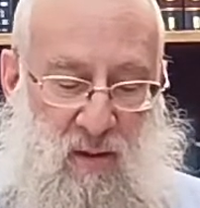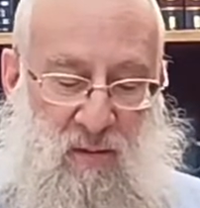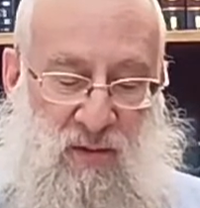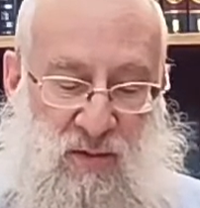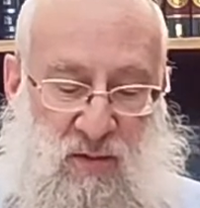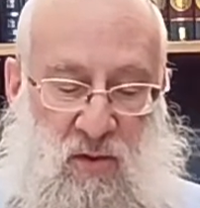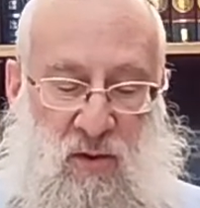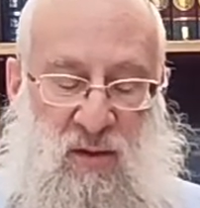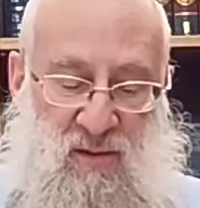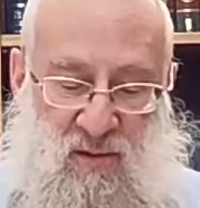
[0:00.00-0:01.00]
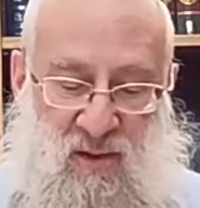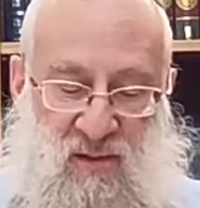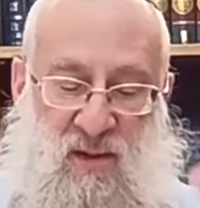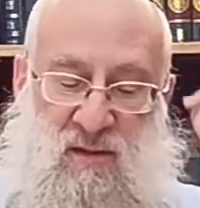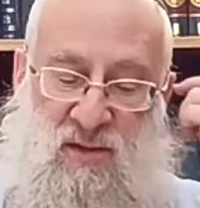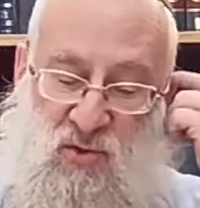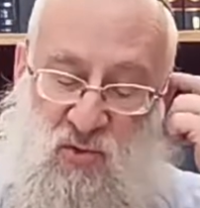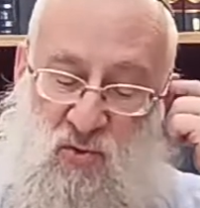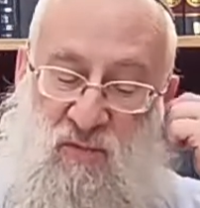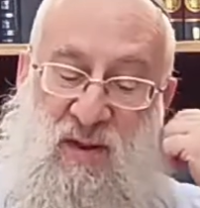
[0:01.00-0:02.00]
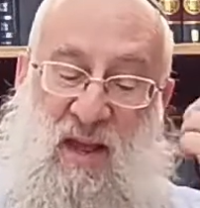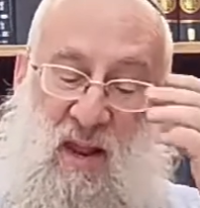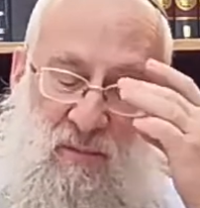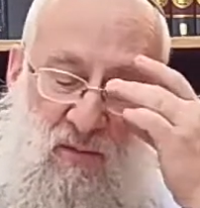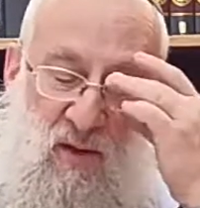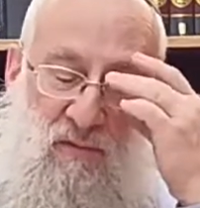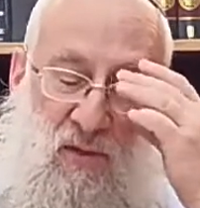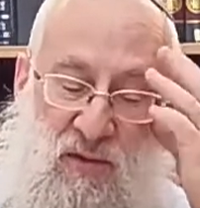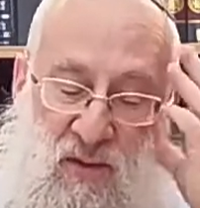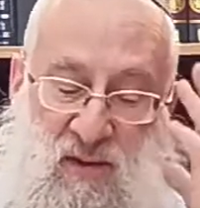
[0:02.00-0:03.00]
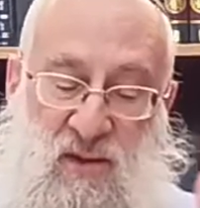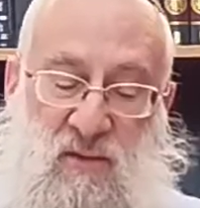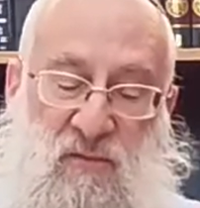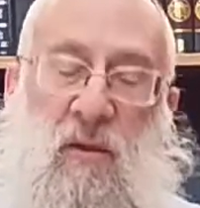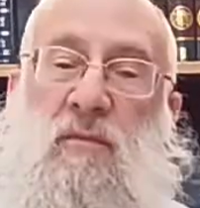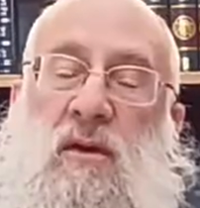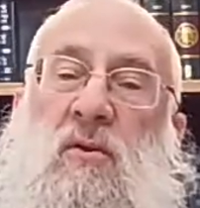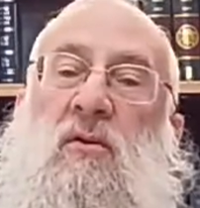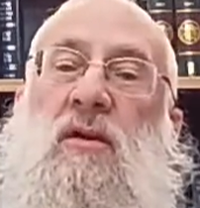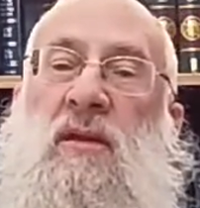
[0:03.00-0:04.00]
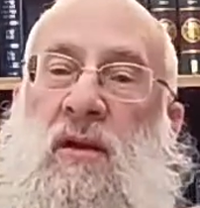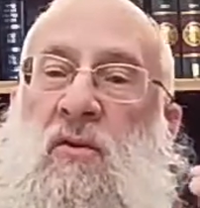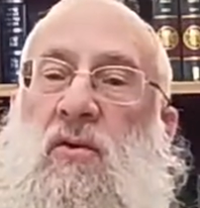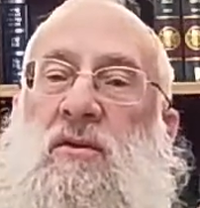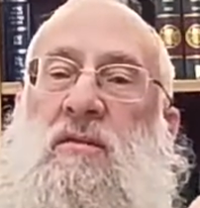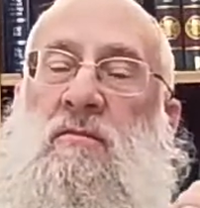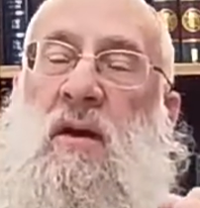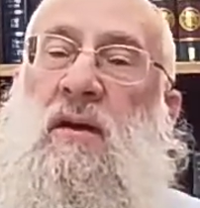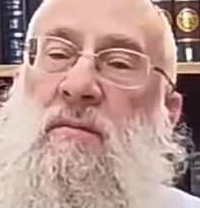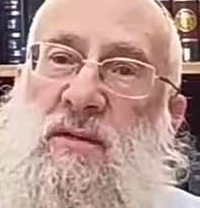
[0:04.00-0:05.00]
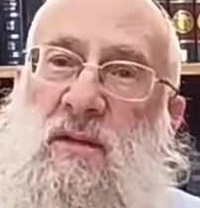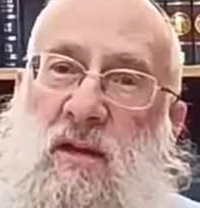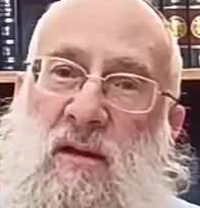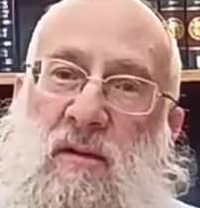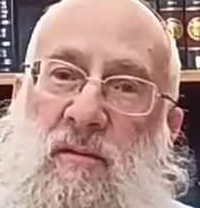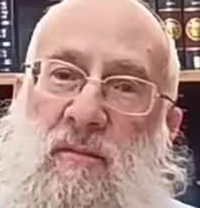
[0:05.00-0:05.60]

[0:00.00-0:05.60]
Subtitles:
This is called, it says, Yishgu v'ne'elam davar, if the thing is hidden from the courts made a mistake.